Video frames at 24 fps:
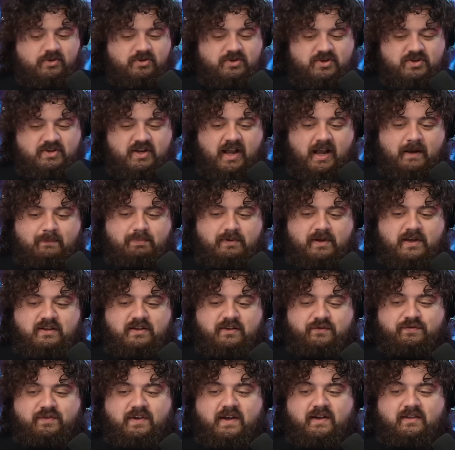just say, I plead
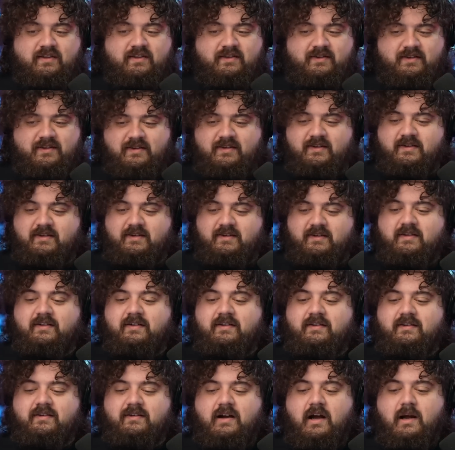the fifth.
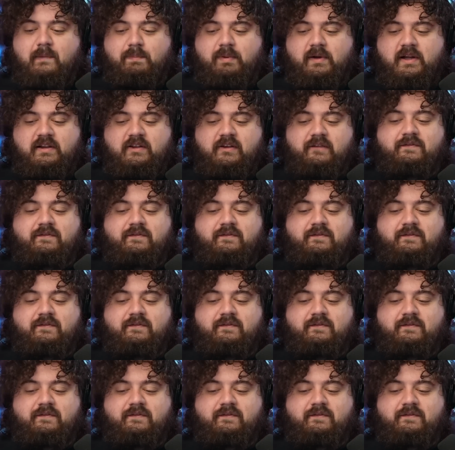I plead the